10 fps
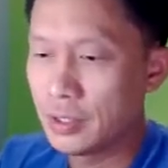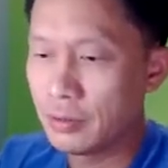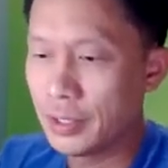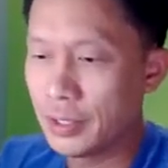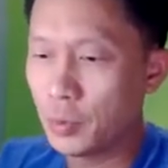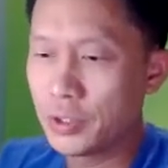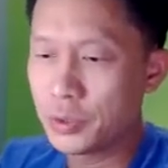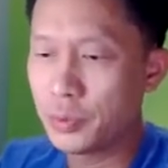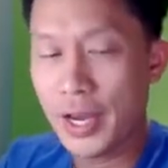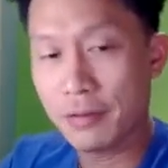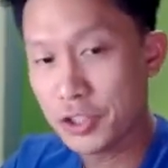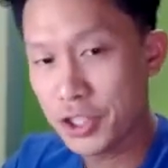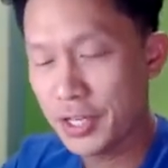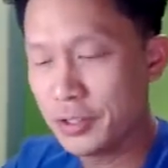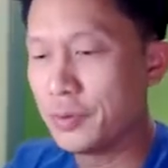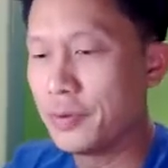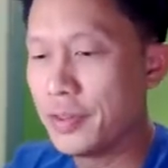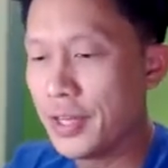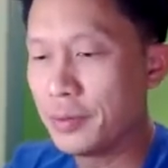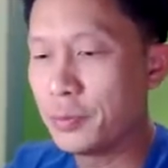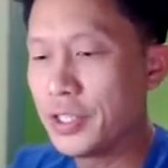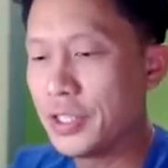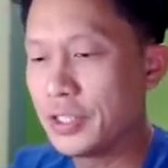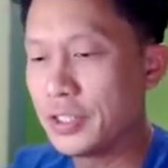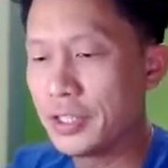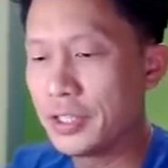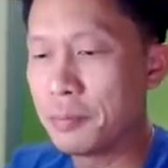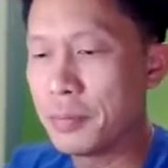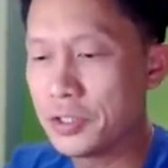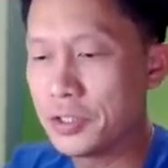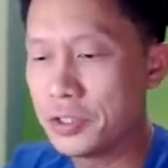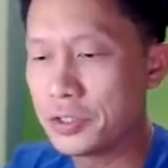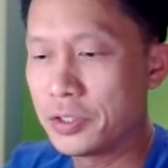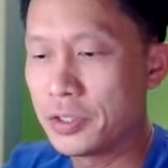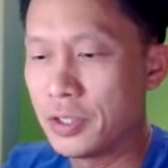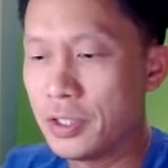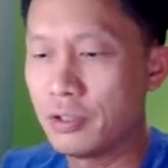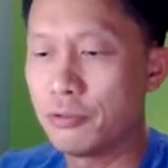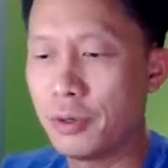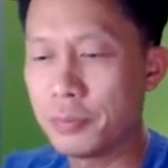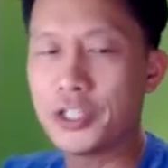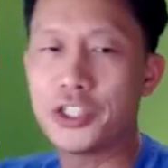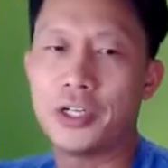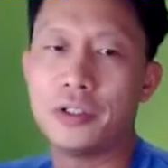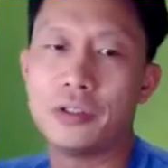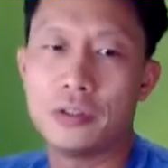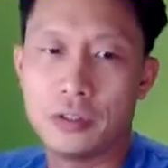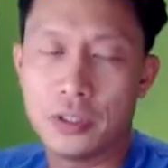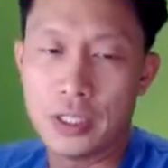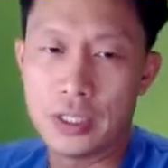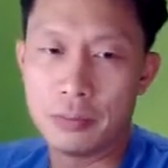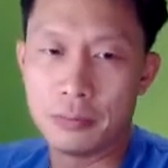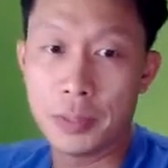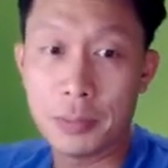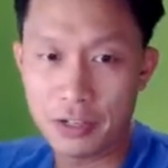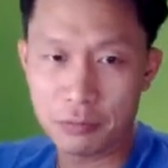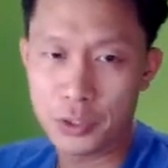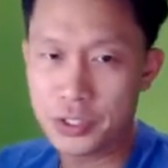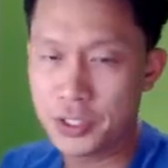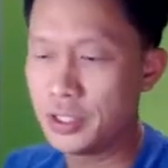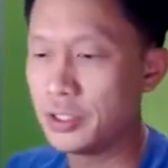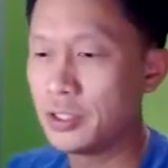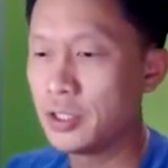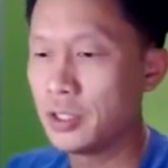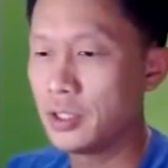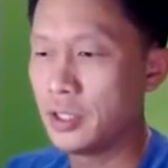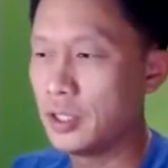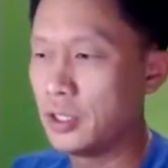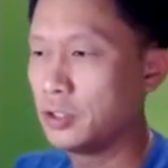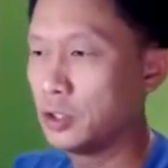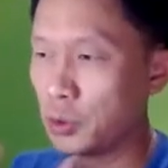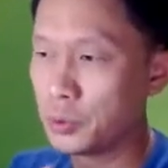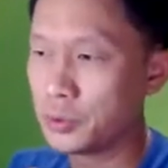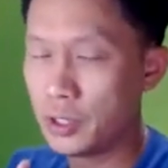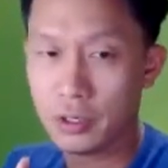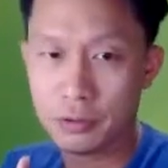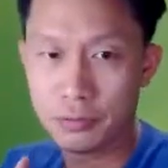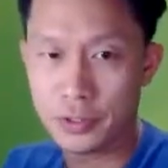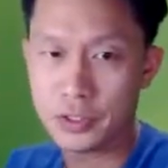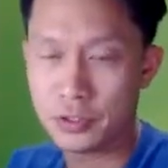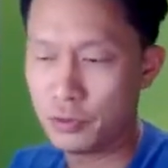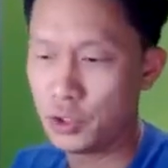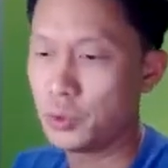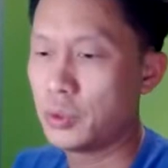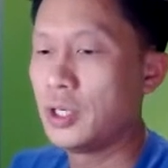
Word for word: Right, once we have the channel, then we can get the messages from that channel that may have preceded the load of this view.